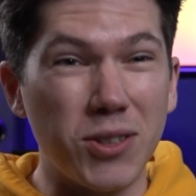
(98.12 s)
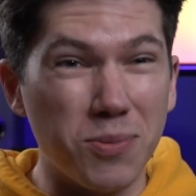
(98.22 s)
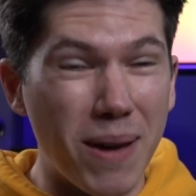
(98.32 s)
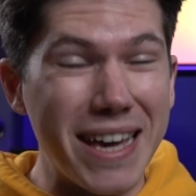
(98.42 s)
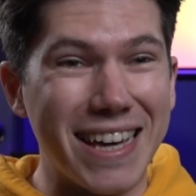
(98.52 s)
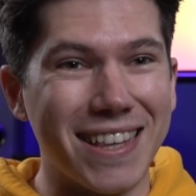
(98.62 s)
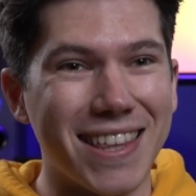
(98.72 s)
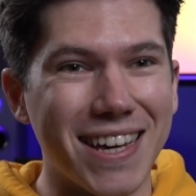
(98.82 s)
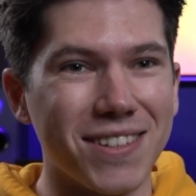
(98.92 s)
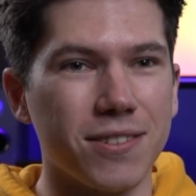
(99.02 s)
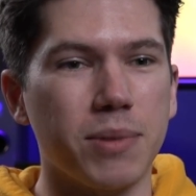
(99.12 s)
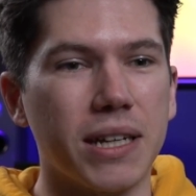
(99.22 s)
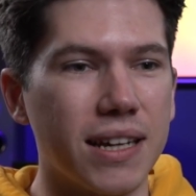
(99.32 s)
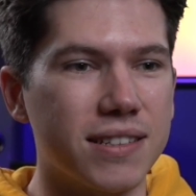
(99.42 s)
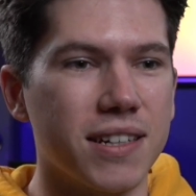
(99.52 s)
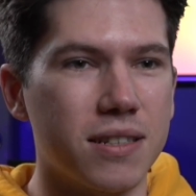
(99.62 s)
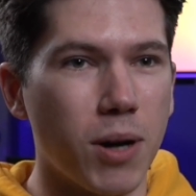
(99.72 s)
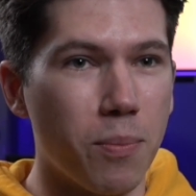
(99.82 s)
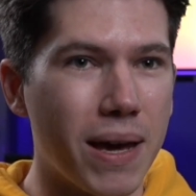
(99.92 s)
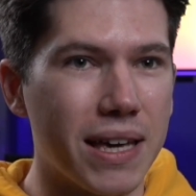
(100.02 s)
making things and being excited
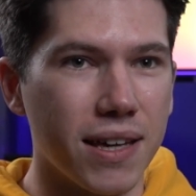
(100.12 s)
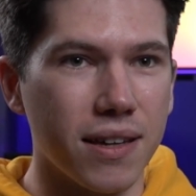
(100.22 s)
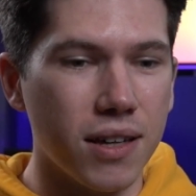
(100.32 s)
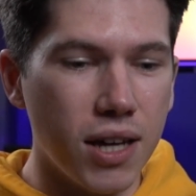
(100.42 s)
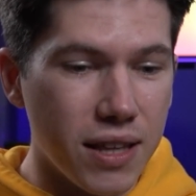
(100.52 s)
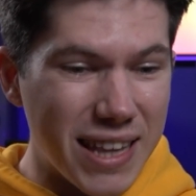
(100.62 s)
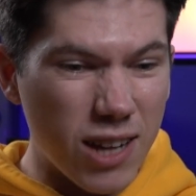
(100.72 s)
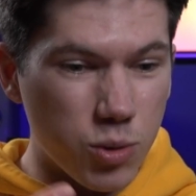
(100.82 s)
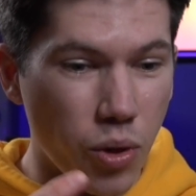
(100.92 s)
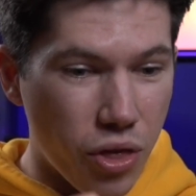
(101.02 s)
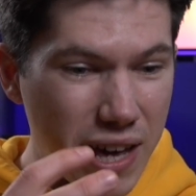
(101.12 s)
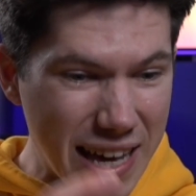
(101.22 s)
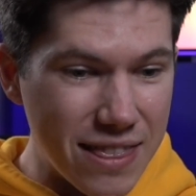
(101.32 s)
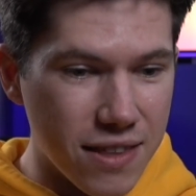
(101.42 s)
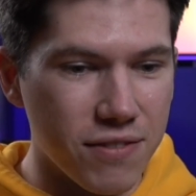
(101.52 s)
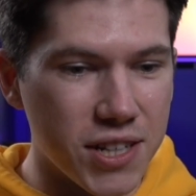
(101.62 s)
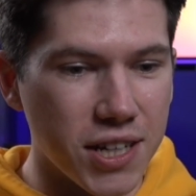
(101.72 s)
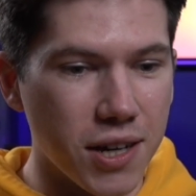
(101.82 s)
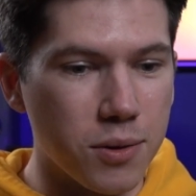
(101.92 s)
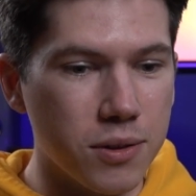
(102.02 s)
about making the actual thing in the
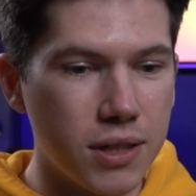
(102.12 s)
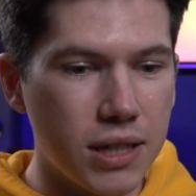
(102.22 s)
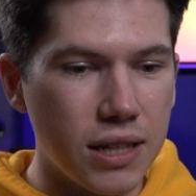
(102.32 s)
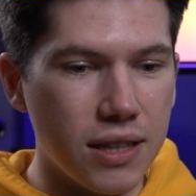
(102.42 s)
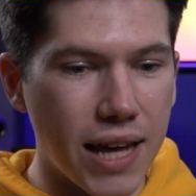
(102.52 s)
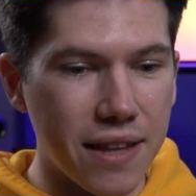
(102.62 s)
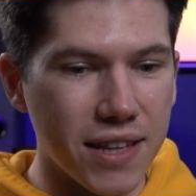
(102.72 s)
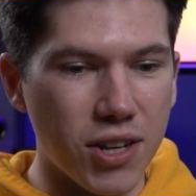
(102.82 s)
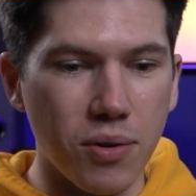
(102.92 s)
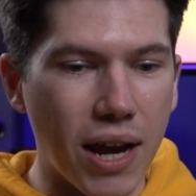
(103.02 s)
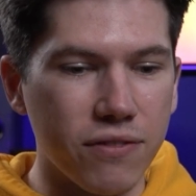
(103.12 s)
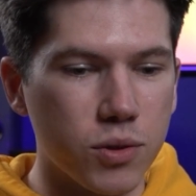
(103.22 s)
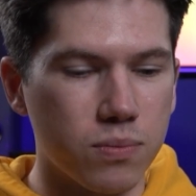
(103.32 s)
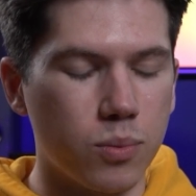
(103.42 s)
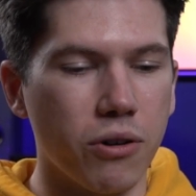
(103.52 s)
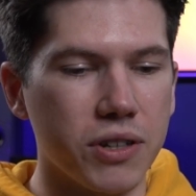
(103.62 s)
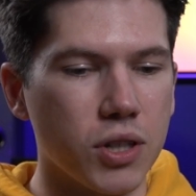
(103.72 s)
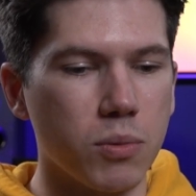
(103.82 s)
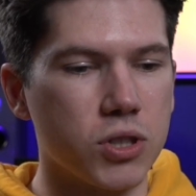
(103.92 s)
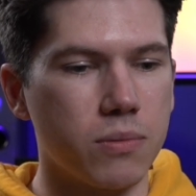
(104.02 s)
video, then they don't have to worry
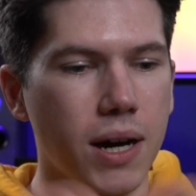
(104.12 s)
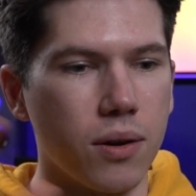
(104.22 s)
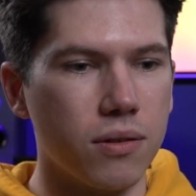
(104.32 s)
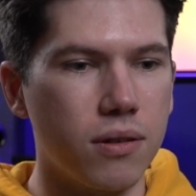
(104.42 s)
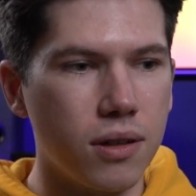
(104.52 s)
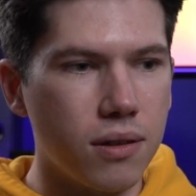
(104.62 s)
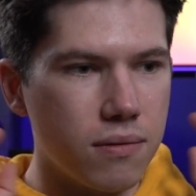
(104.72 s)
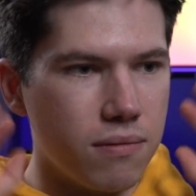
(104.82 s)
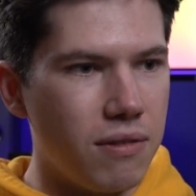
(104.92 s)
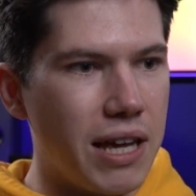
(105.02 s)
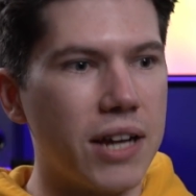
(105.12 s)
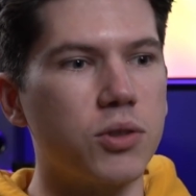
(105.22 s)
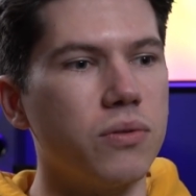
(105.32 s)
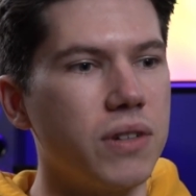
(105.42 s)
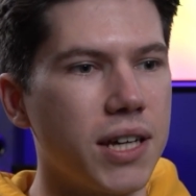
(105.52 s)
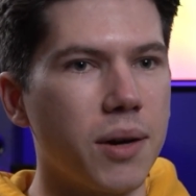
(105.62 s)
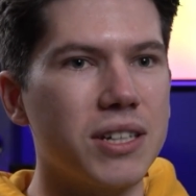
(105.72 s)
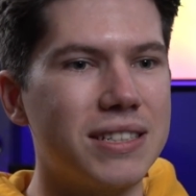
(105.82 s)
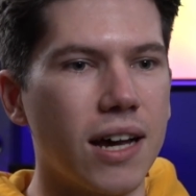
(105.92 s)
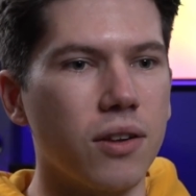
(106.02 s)
so much about the actual video
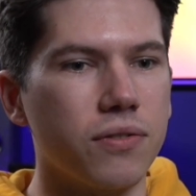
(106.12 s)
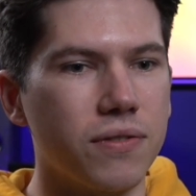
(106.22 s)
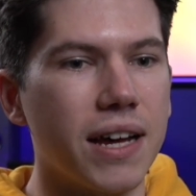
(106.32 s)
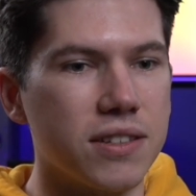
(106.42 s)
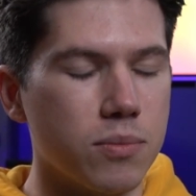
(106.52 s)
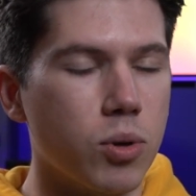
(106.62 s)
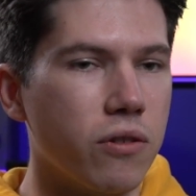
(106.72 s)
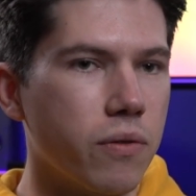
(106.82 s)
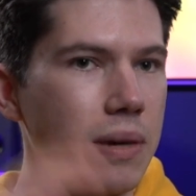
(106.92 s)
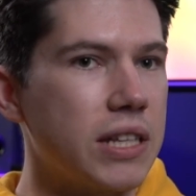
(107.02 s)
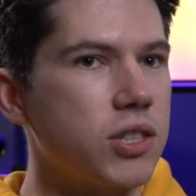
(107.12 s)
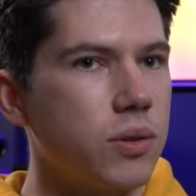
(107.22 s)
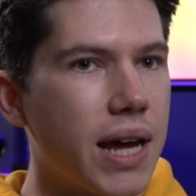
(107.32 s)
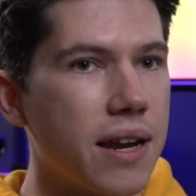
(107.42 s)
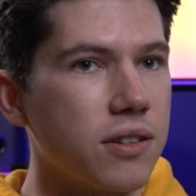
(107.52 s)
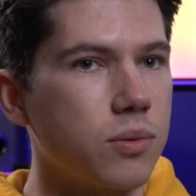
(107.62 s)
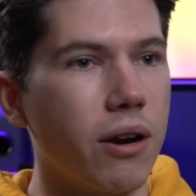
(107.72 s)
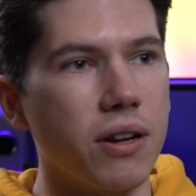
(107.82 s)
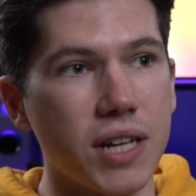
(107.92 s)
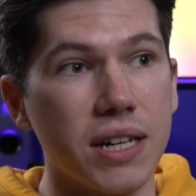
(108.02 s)
itself. That's more of a means to an end.
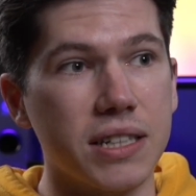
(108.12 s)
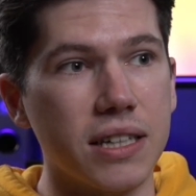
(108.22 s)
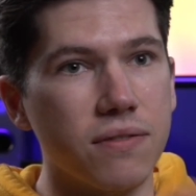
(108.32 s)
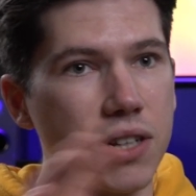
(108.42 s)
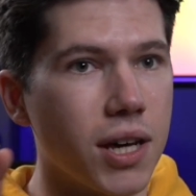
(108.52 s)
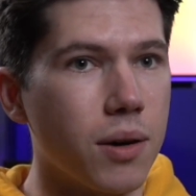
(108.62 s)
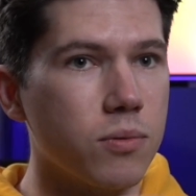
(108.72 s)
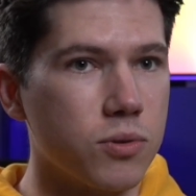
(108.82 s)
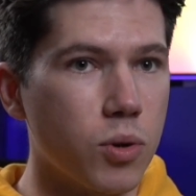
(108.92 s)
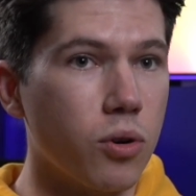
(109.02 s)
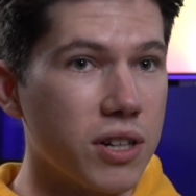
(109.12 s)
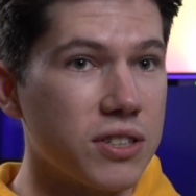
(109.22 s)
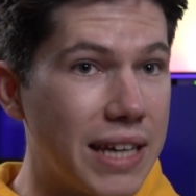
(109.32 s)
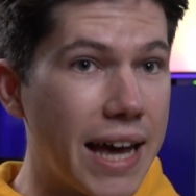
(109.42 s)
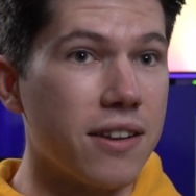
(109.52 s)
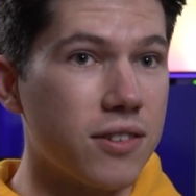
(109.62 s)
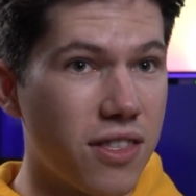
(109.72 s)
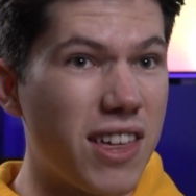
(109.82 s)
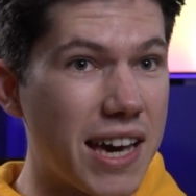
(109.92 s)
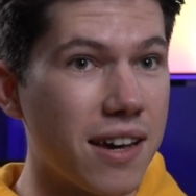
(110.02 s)
Whereas I see the video more as the end
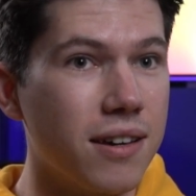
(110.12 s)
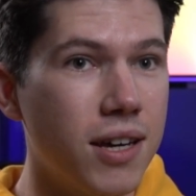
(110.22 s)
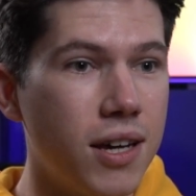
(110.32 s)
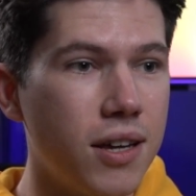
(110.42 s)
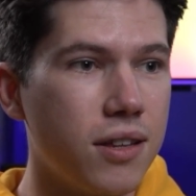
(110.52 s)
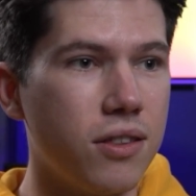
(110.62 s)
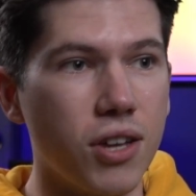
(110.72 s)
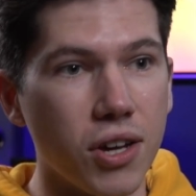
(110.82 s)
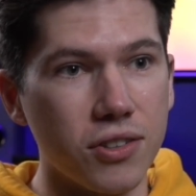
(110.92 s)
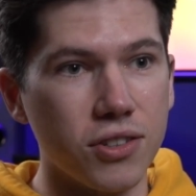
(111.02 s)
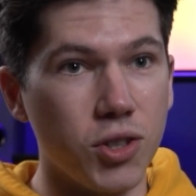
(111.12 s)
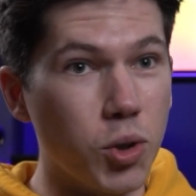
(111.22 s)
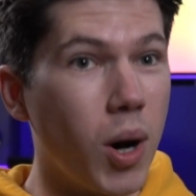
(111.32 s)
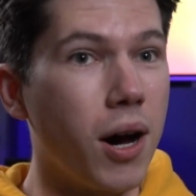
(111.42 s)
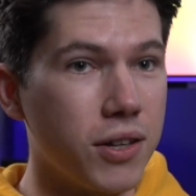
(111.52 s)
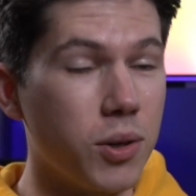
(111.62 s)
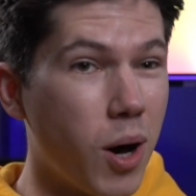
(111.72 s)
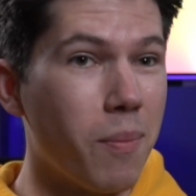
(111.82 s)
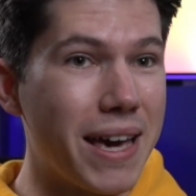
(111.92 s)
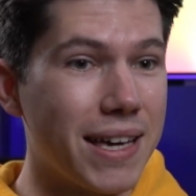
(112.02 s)
thing that you
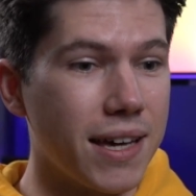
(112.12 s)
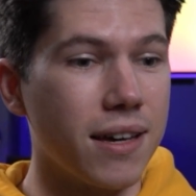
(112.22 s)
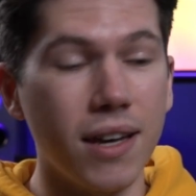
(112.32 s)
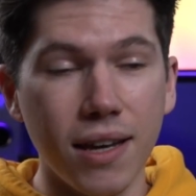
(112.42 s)
are making.